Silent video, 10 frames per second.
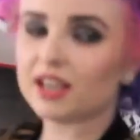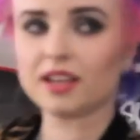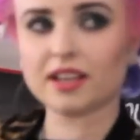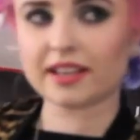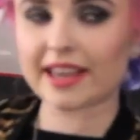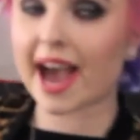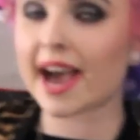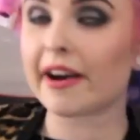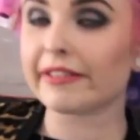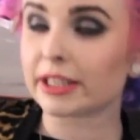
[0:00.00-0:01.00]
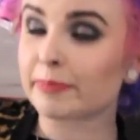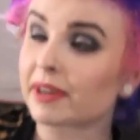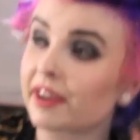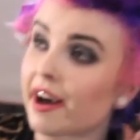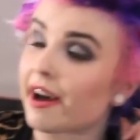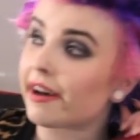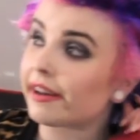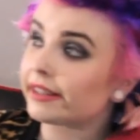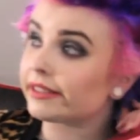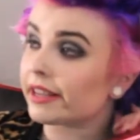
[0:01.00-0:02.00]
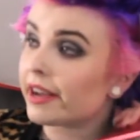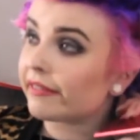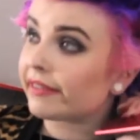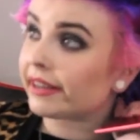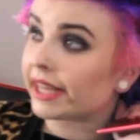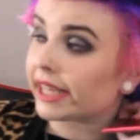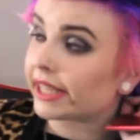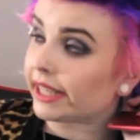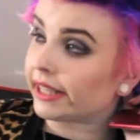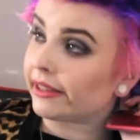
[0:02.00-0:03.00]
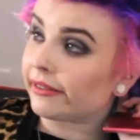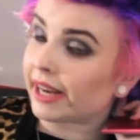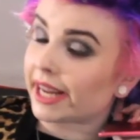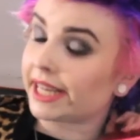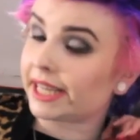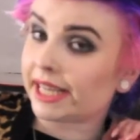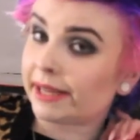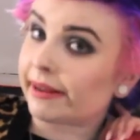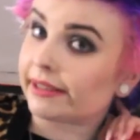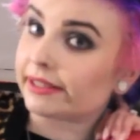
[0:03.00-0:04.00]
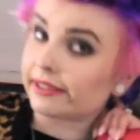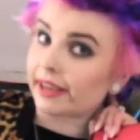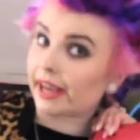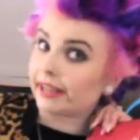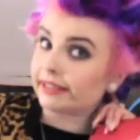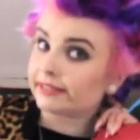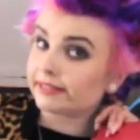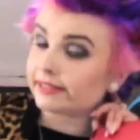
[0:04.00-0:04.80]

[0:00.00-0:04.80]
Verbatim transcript: alright? Yeah, I've just been curled. Feel like little old lady. yeah, it's the